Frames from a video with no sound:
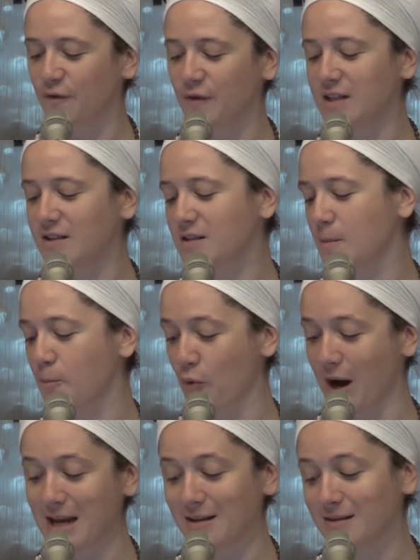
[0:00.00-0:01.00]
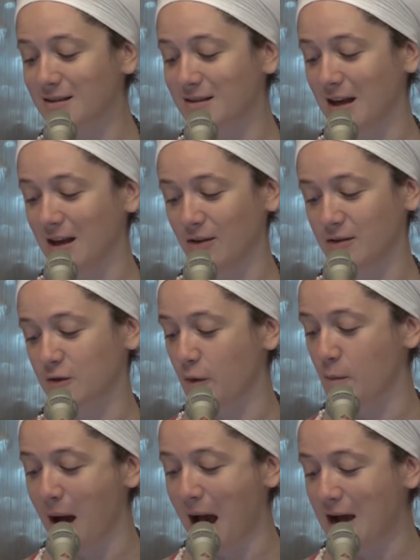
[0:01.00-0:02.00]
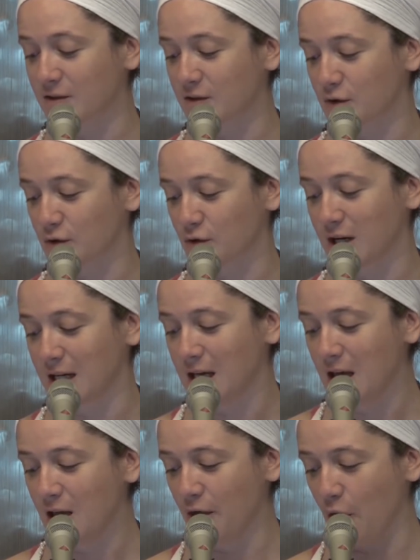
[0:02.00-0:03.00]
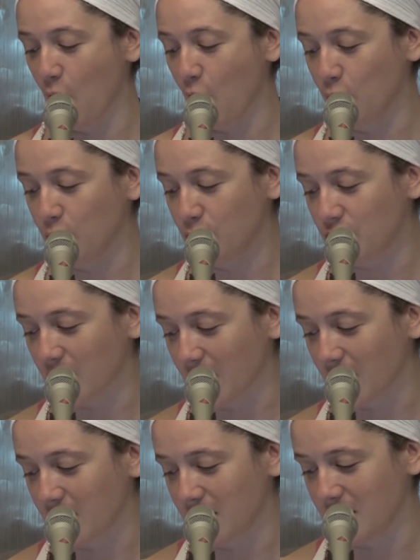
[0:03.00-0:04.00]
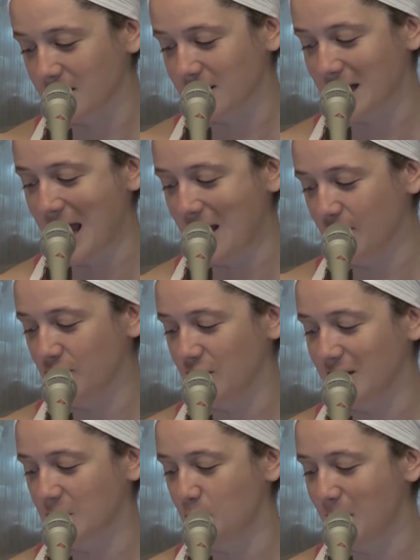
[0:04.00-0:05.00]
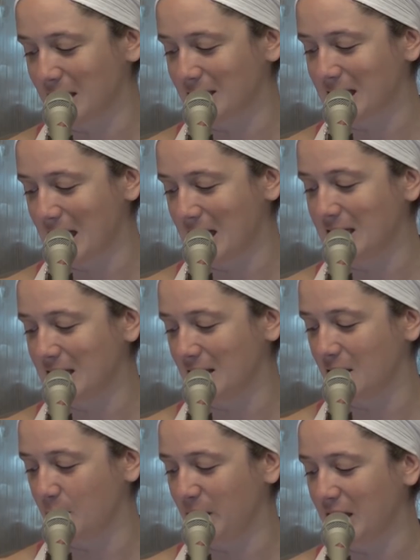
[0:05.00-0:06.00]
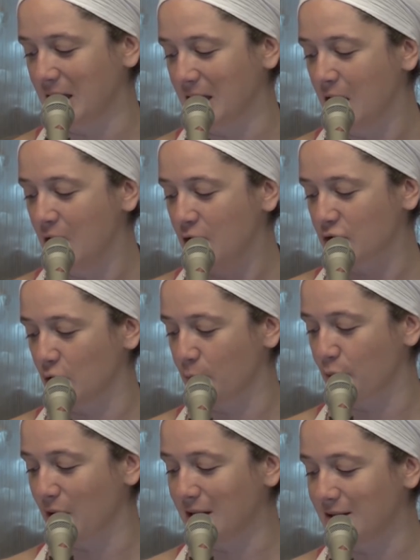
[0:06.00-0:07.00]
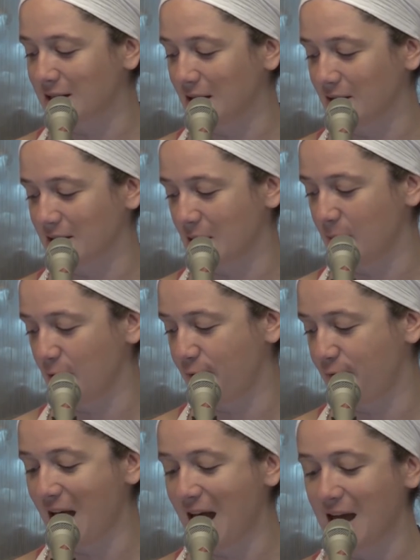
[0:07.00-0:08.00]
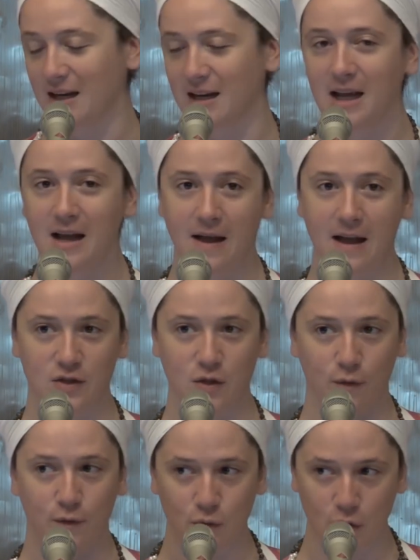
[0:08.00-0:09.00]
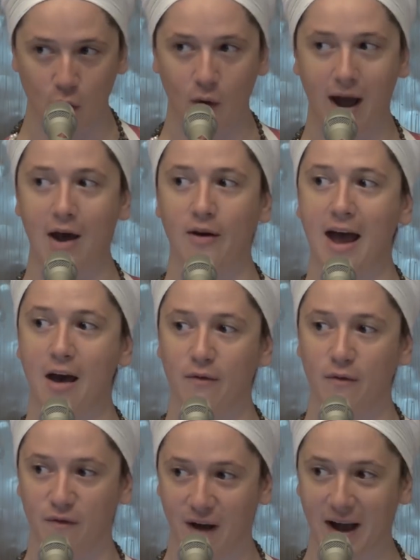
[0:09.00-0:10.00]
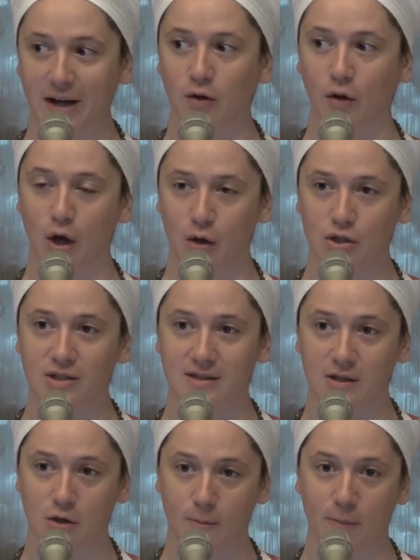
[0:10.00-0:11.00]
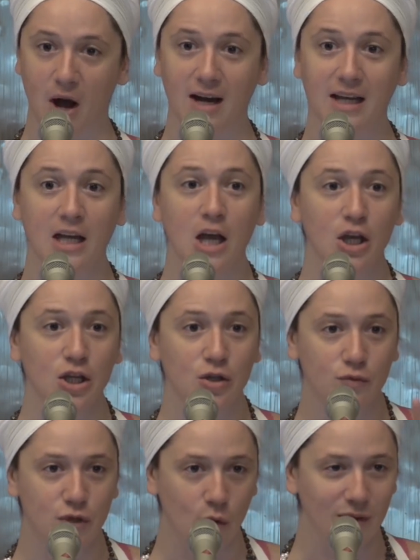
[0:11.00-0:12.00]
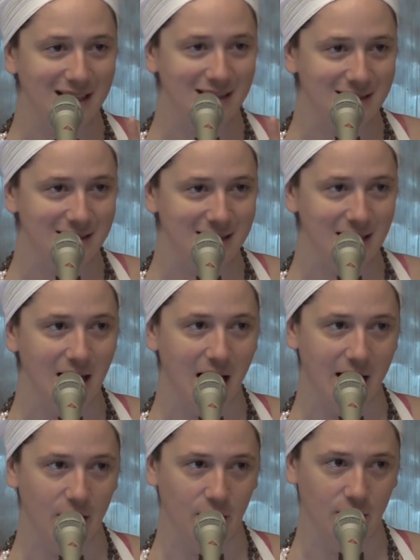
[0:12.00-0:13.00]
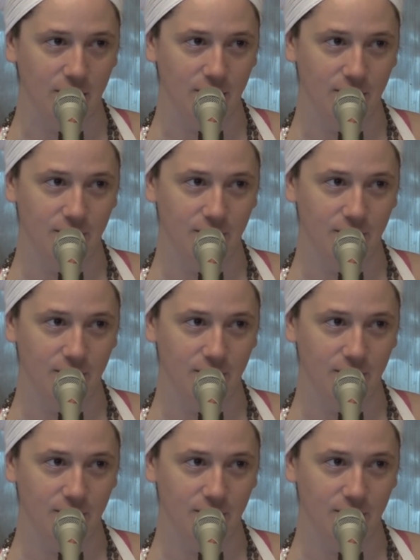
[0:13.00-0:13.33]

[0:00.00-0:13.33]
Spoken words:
feeds the brain cells for mastery. The Oja, this energy, is maintained in the being so the brain cells can be fed. And so if you know how to have vital Ojas in your body, you don't get senile.